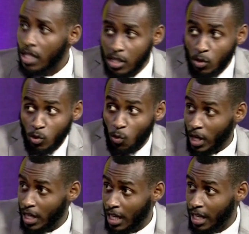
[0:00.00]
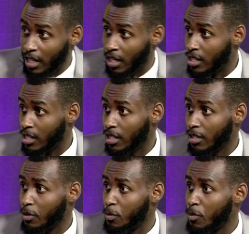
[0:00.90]
Things don't work like that. To
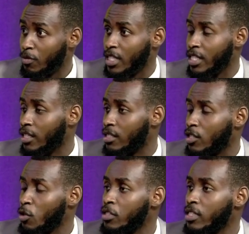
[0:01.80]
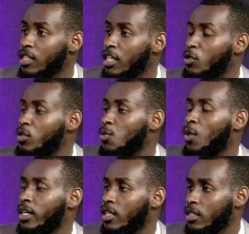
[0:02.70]
read. Yes, so you see, there's not
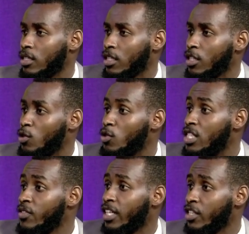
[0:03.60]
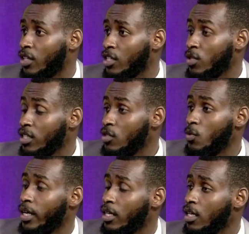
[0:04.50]
one. There was no civic education. That
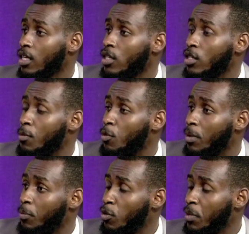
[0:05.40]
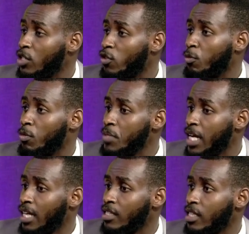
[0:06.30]
is why the proponents of
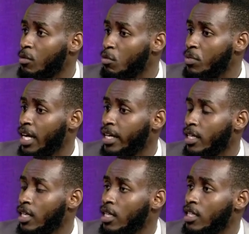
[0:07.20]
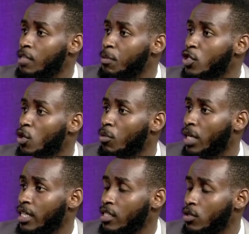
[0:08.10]
BI are saying the BI is being
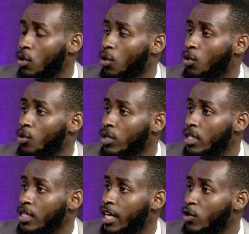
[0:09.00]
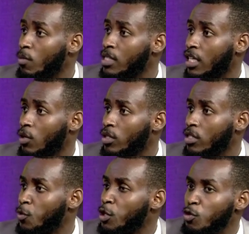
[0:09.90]
demonized, or there are rumors around
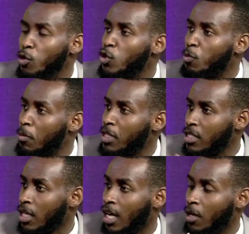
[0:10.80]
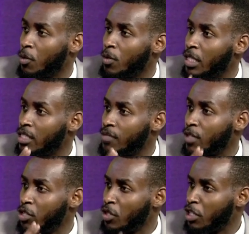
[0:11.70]
it. When you don't do when
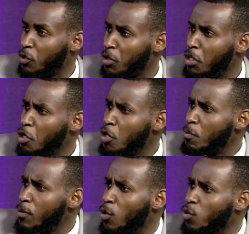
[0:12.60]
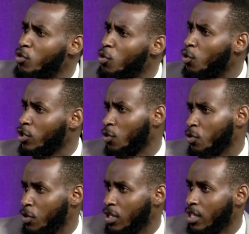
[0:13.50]
civic education, people won't know what you're
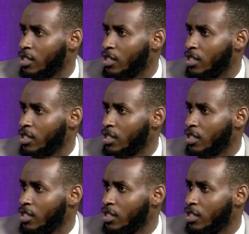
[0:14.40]
doing.